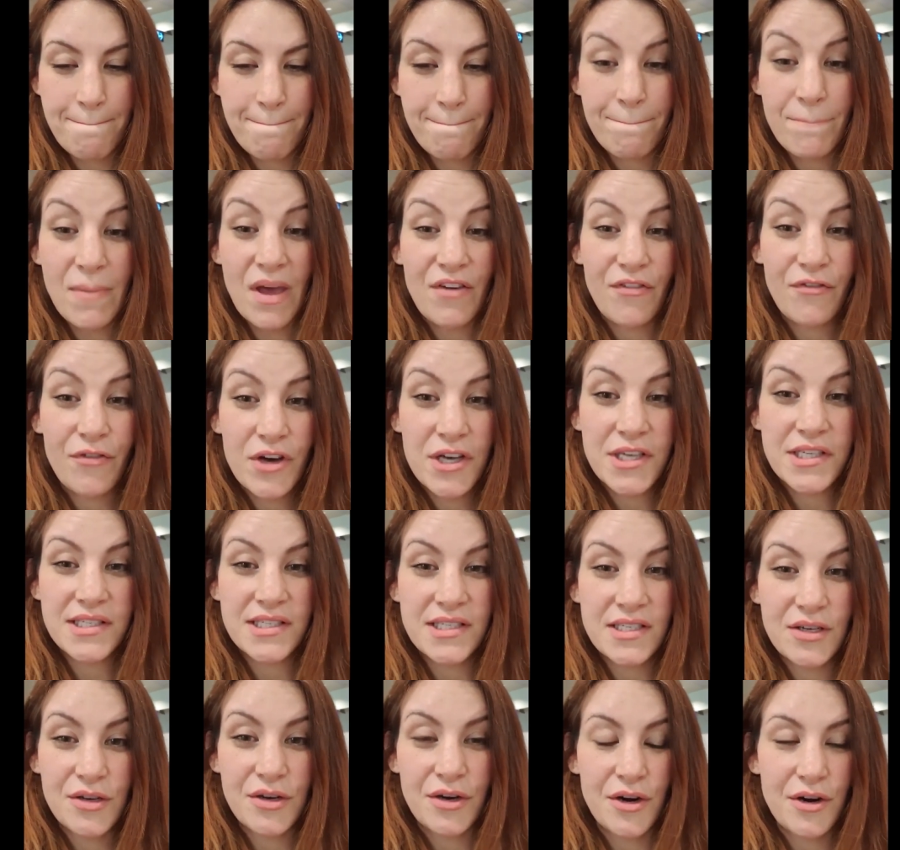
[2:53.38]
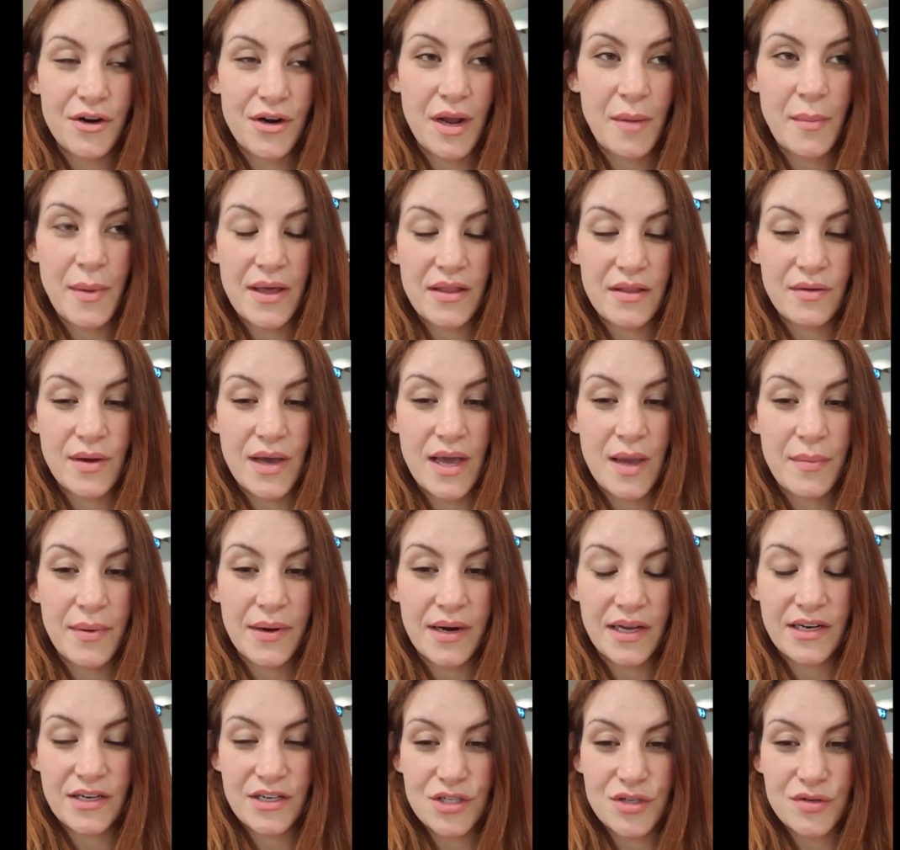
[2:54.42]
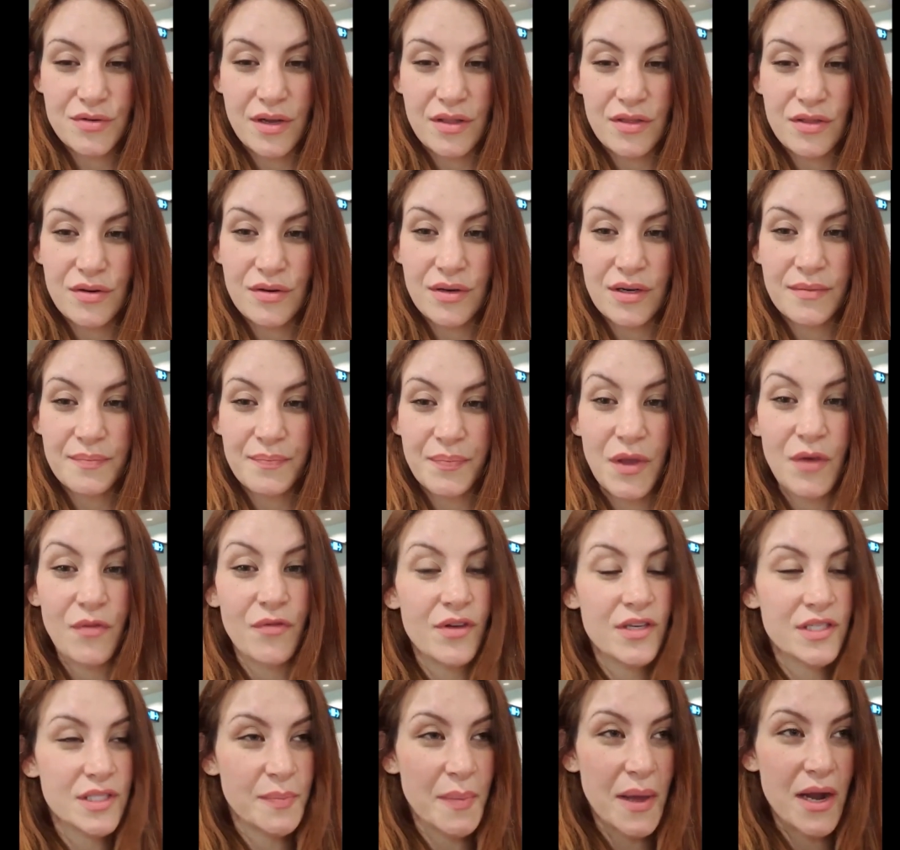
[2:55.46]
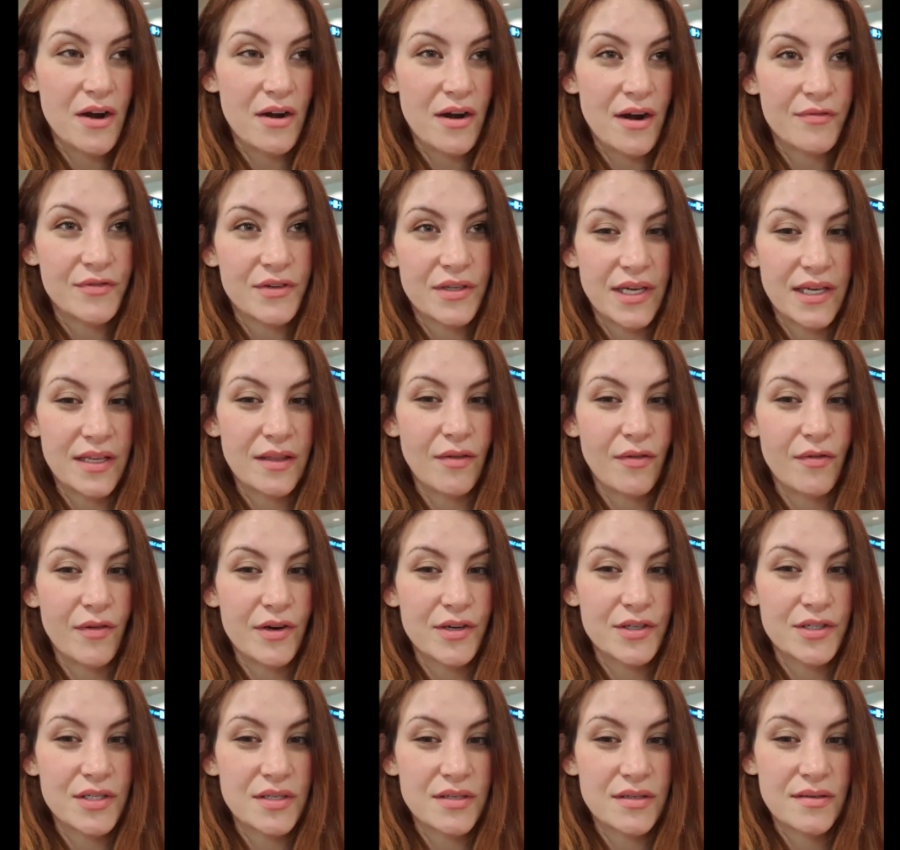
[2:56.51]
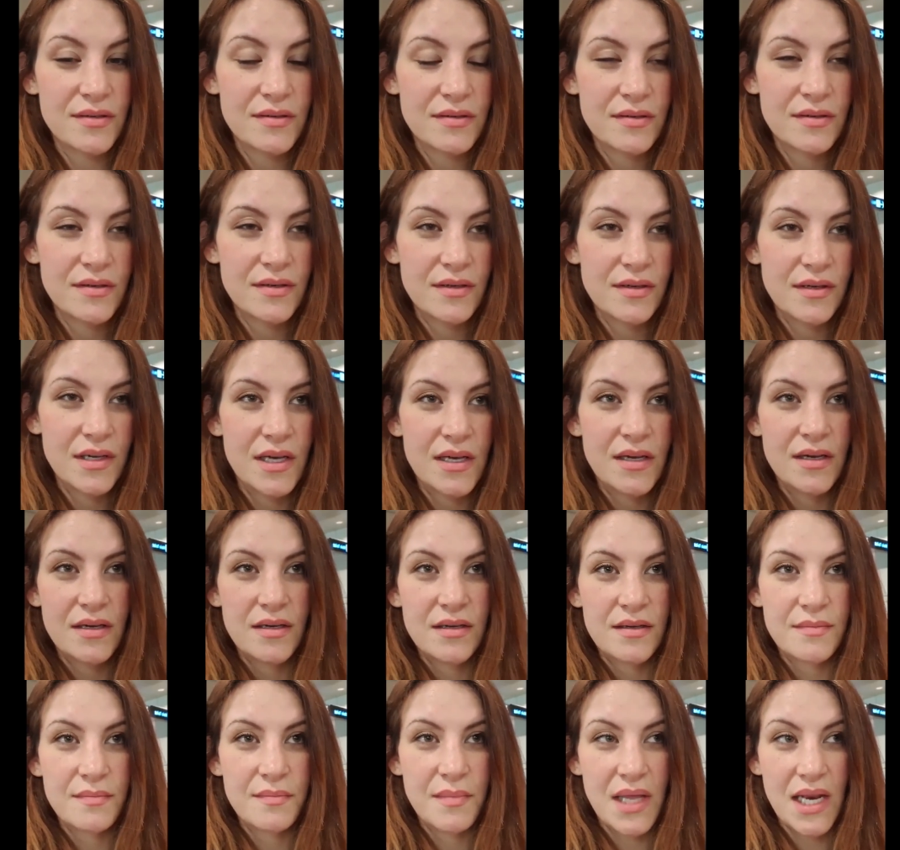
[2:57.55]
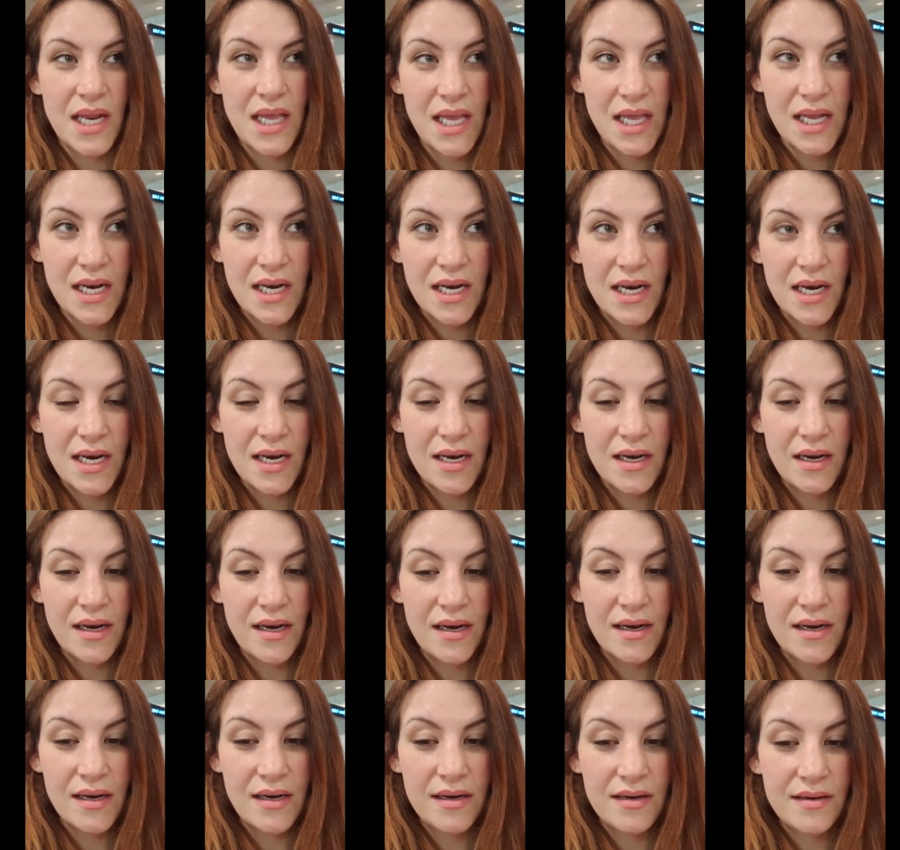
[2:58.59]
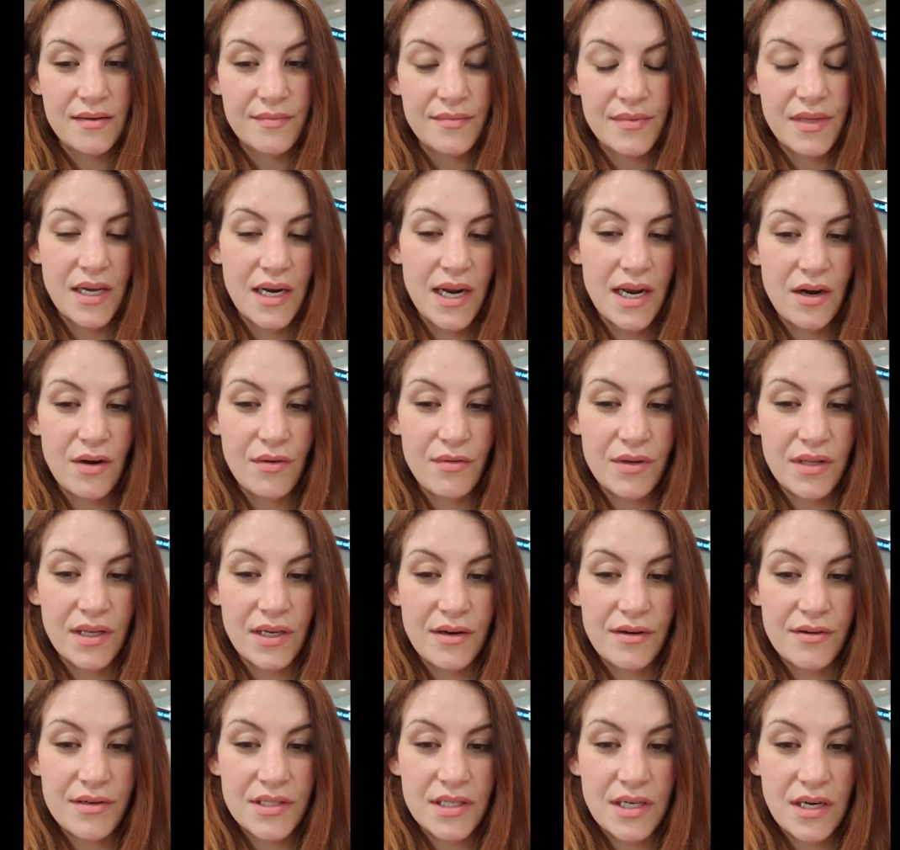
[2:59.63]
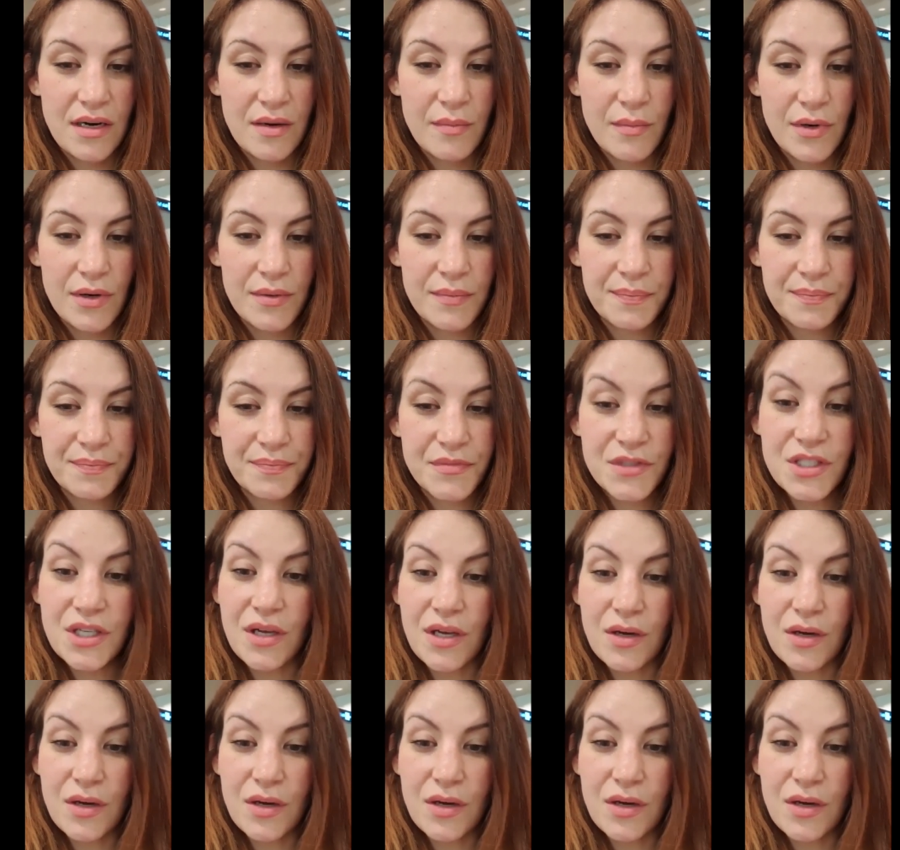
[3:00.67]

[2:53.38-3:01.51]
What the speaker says: My foot is still hurting, by the way, but I just run through it. It feels better after like the first minute. Then I don't really notice it anymore until I